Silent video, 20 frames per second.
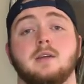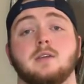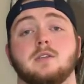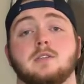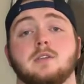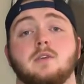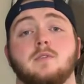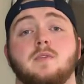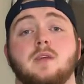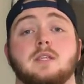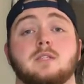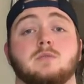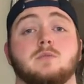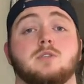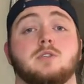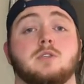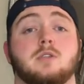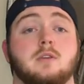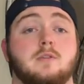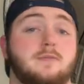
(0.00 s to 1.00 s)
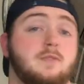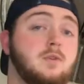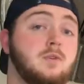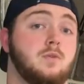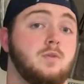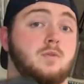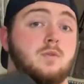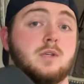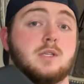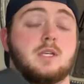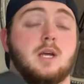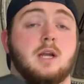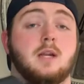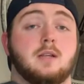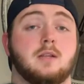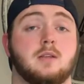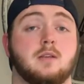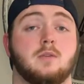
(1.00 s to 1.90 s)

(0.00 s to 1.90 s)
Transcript: So if that's which if you decided